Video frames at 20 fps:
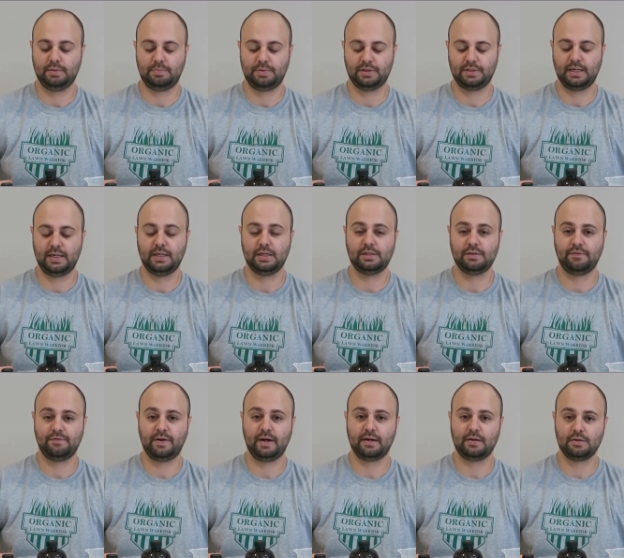percentage
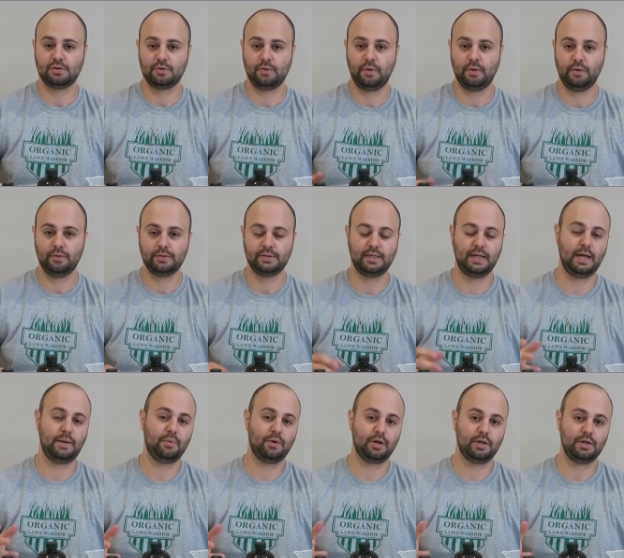of fragrance oil.
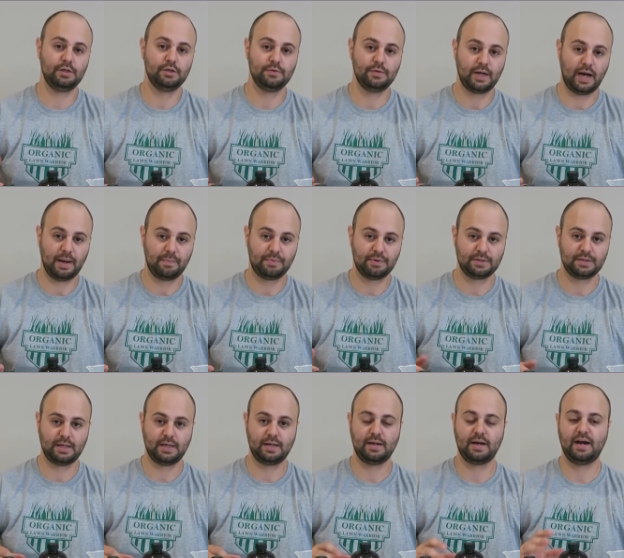Today we're going to do
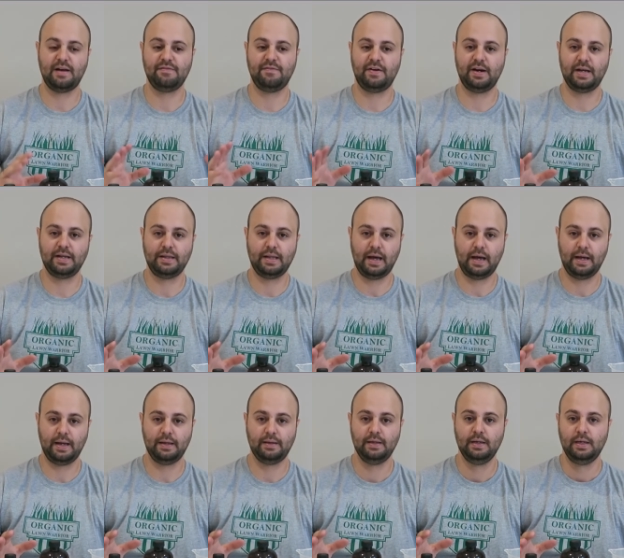9%. I find
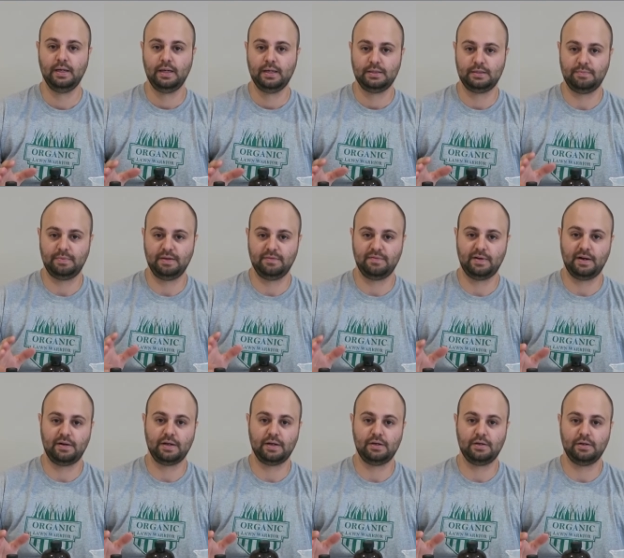that to be
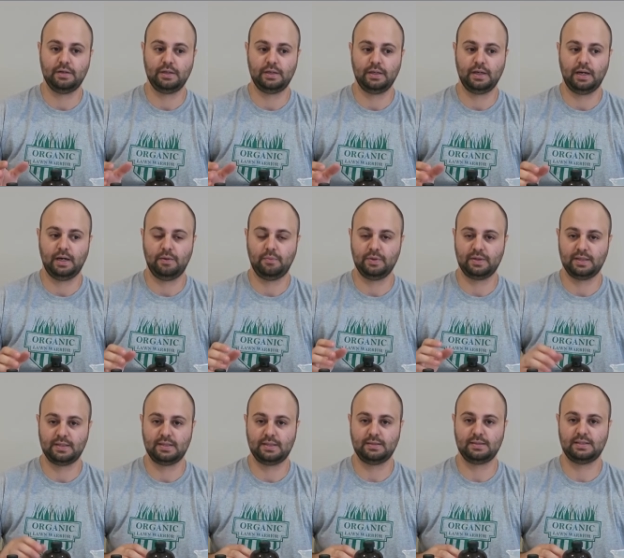very good with
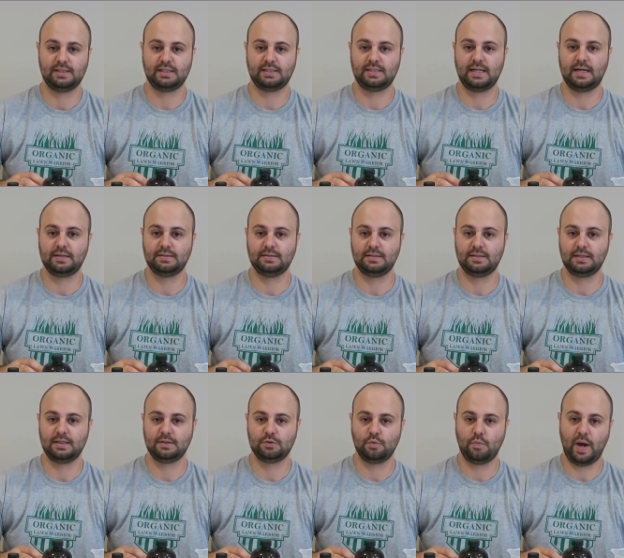the
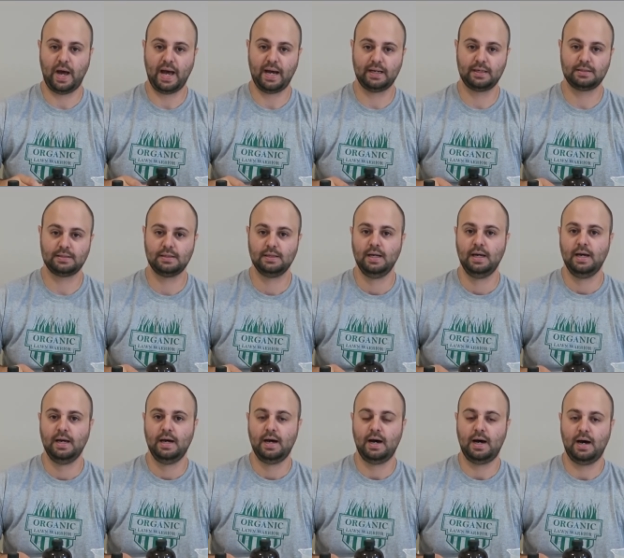6006 wax
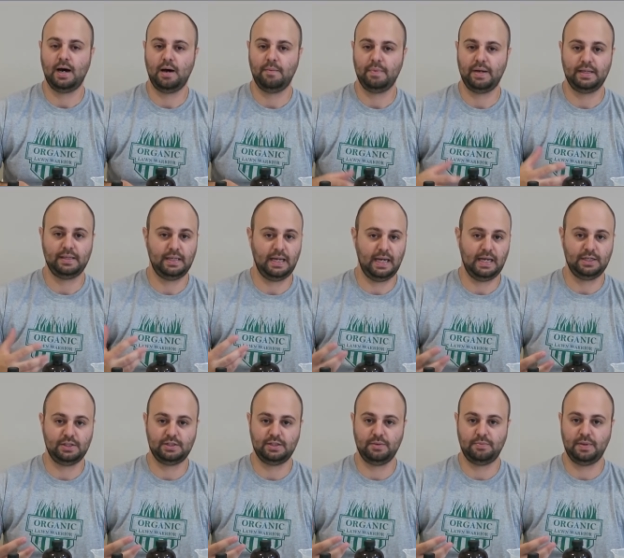and the
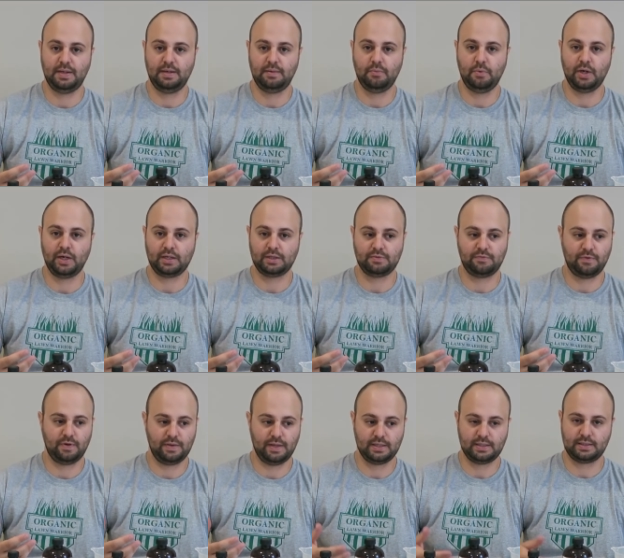HTP wicks
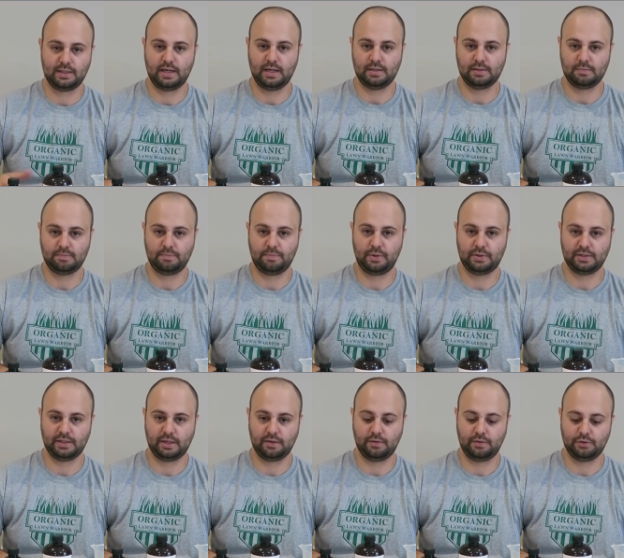for this
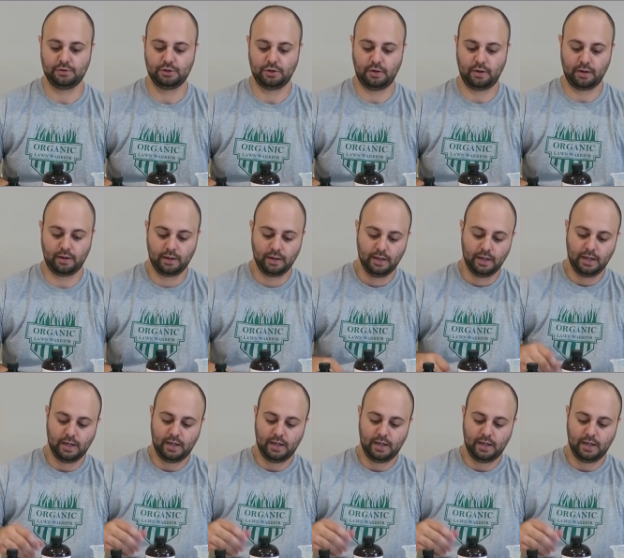particular jar.